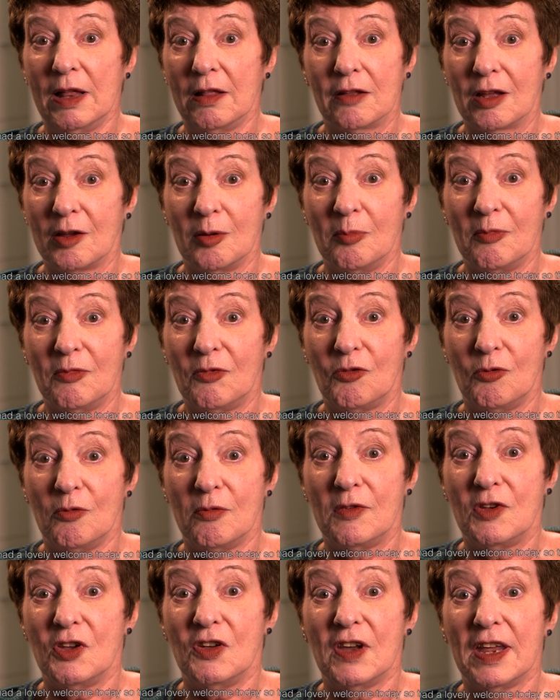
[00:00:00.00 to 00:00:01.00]
welcome
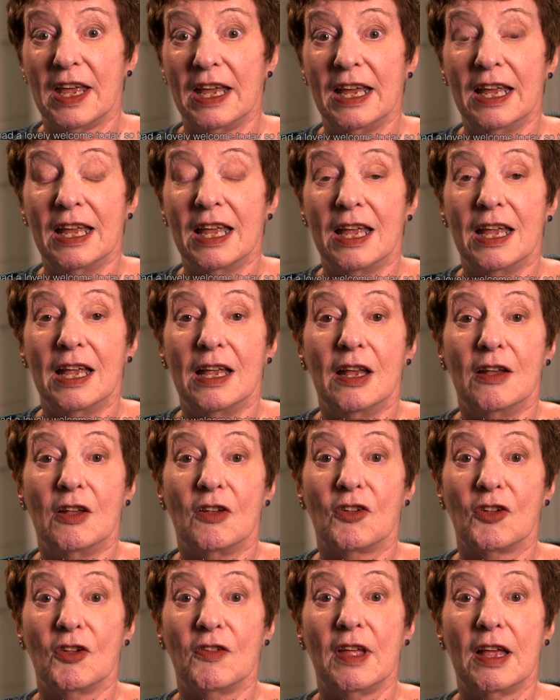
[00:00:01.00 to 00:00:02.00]
today.
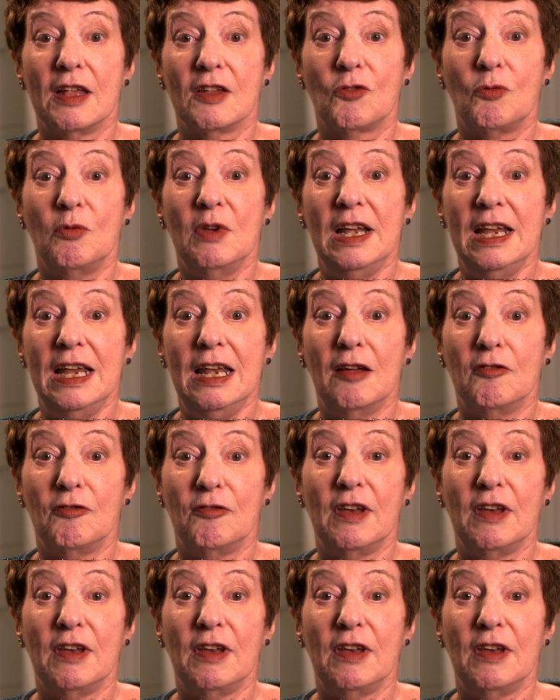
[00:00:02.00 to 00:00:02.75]
So that's really